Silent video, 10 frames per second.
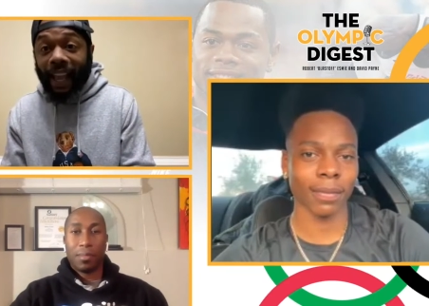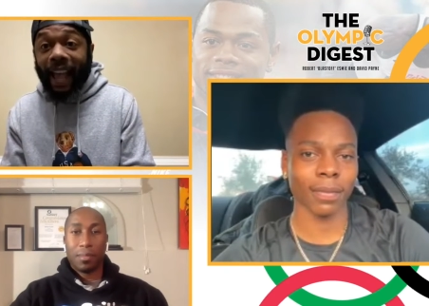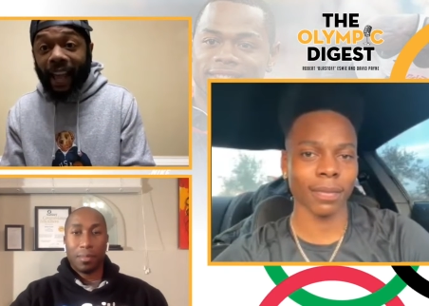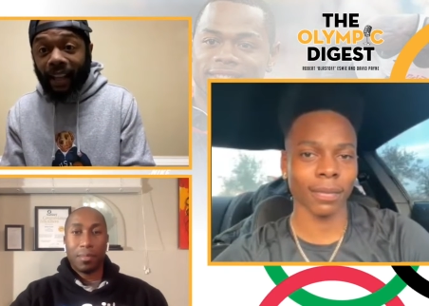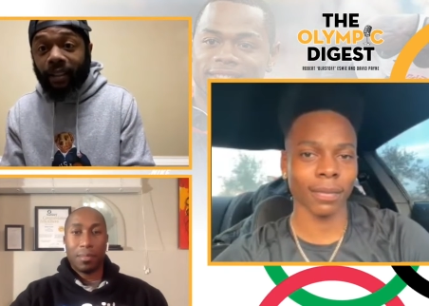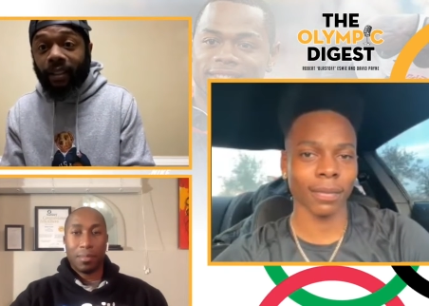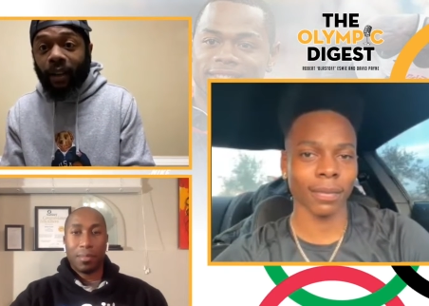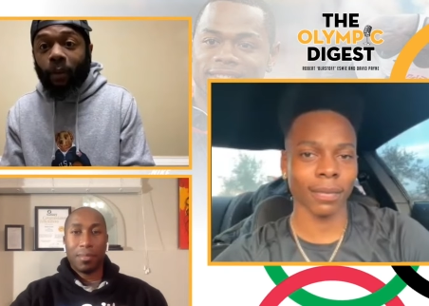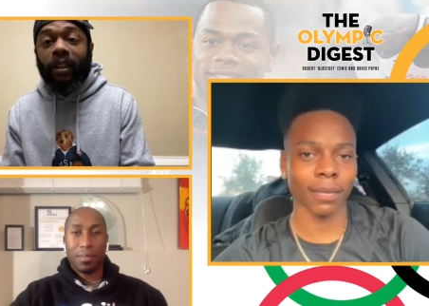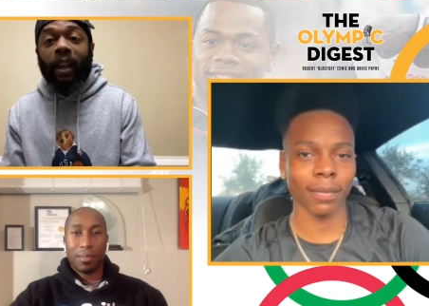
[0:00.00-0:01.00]
Speaker 1: ass
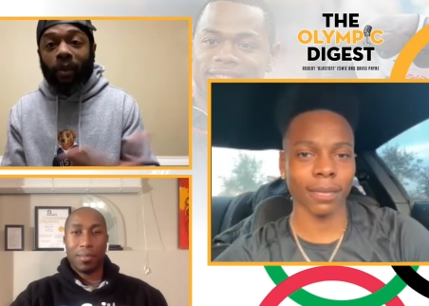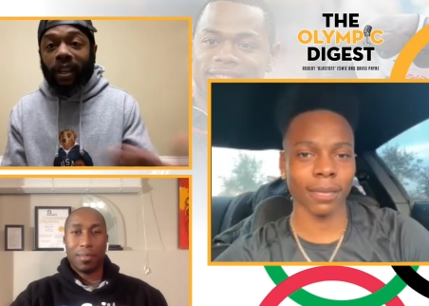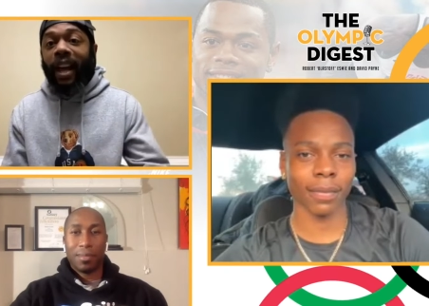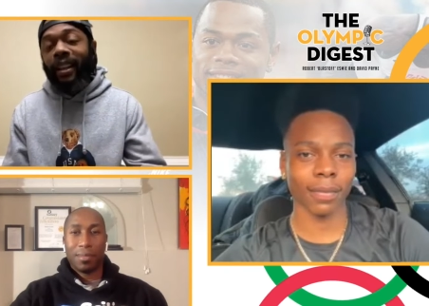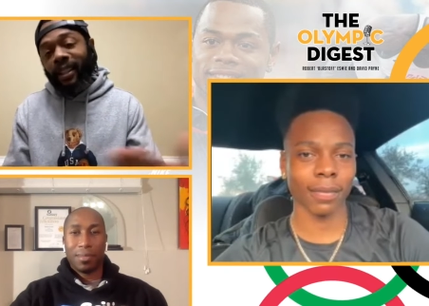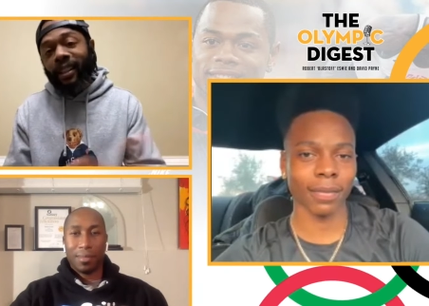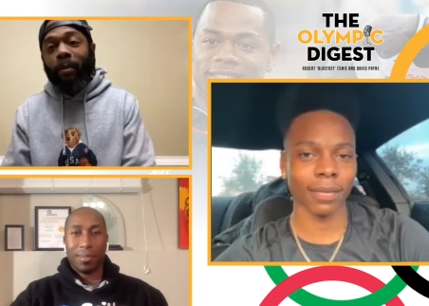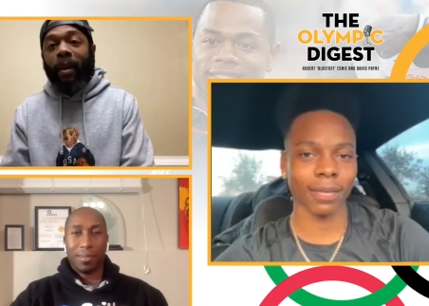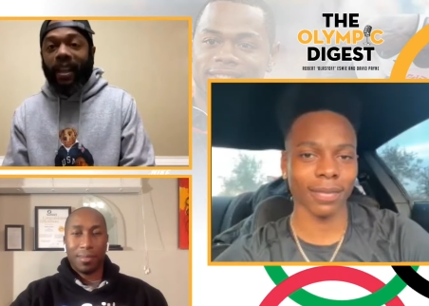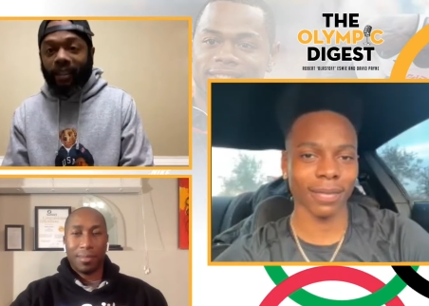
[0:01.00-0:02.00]
when they realize that they
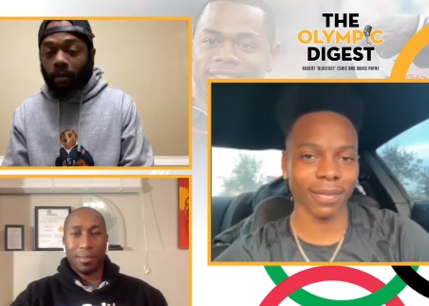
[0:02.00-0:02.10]
passed